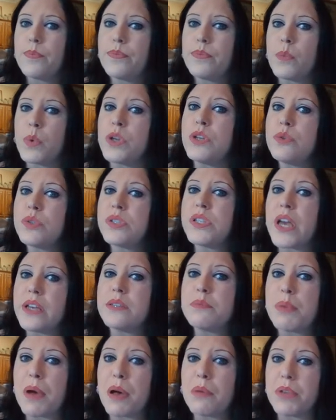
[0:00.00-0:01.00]
what you say
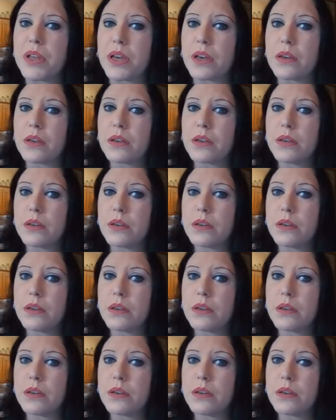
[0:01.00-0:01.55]
is public.